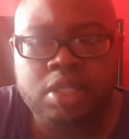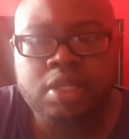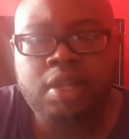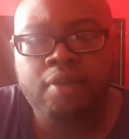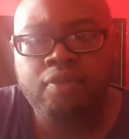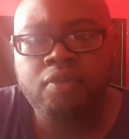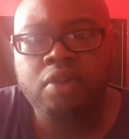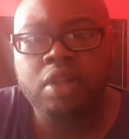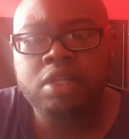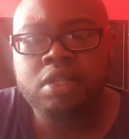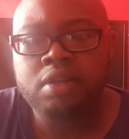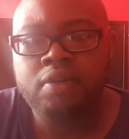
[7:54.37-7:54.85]
is
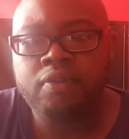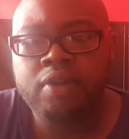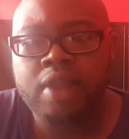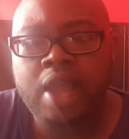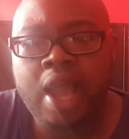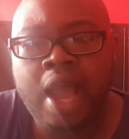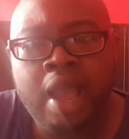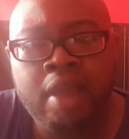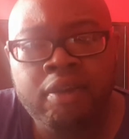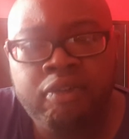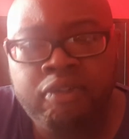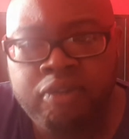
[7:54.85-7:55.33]
definitely something
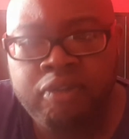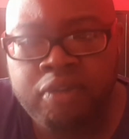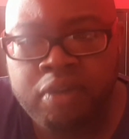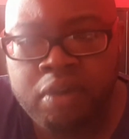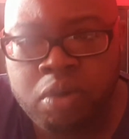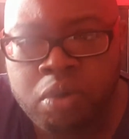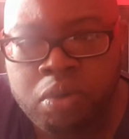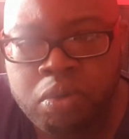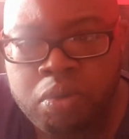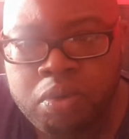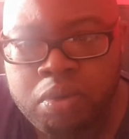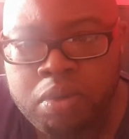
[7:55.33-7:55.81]
I
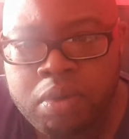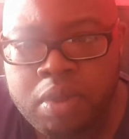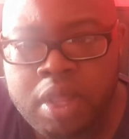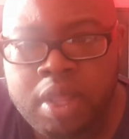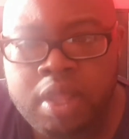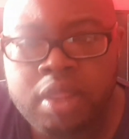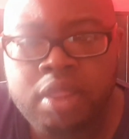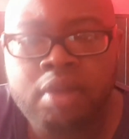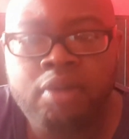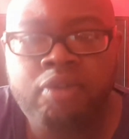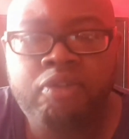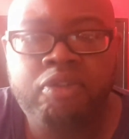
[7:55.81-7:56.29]
feel
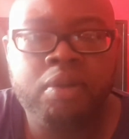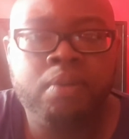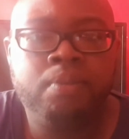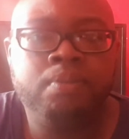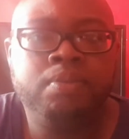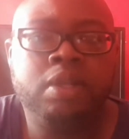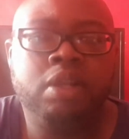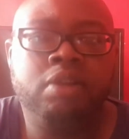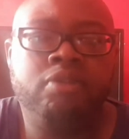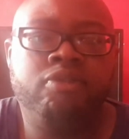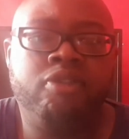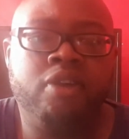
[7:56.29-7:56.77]
the film
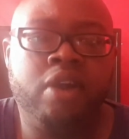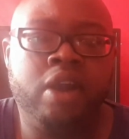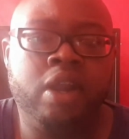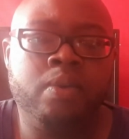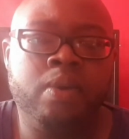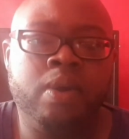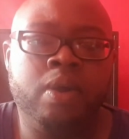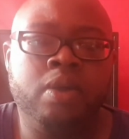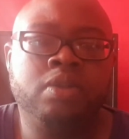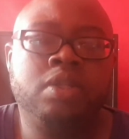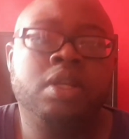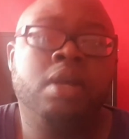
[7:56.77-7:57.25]
did very
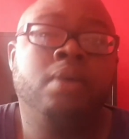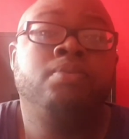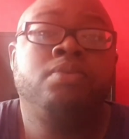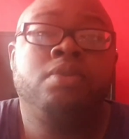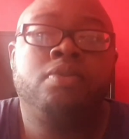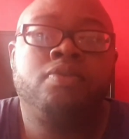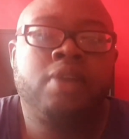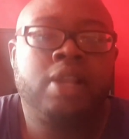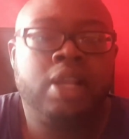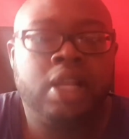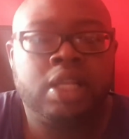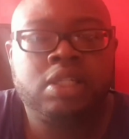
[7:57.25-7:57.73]
well in terms
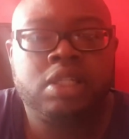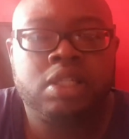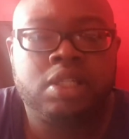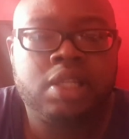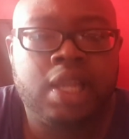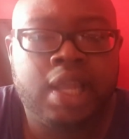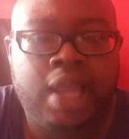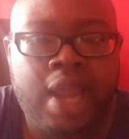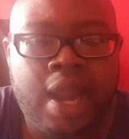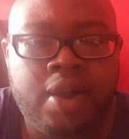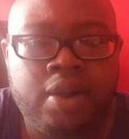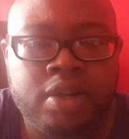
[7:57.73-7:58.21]
of, let's just
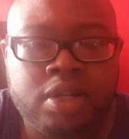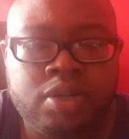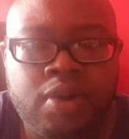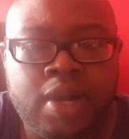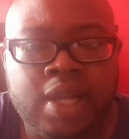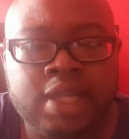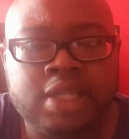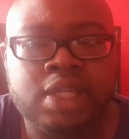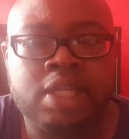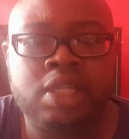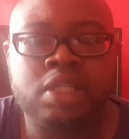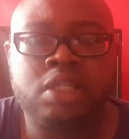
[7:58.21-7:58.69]
say,
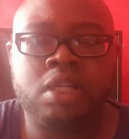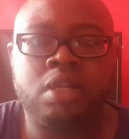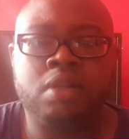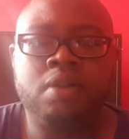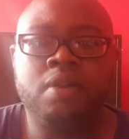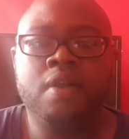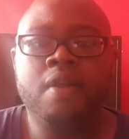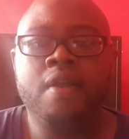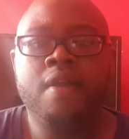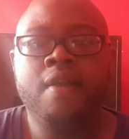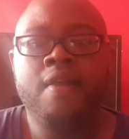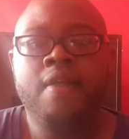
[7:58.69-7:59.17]
characterization,
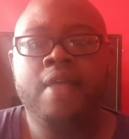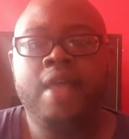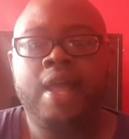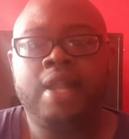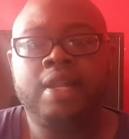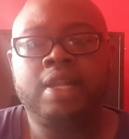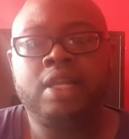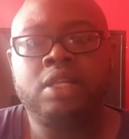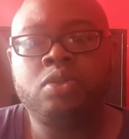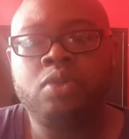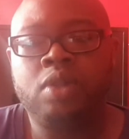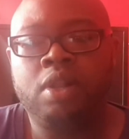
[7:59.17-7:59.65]

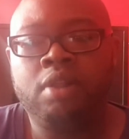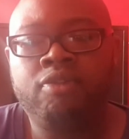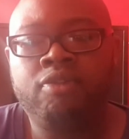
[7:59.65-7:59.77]
and that's where they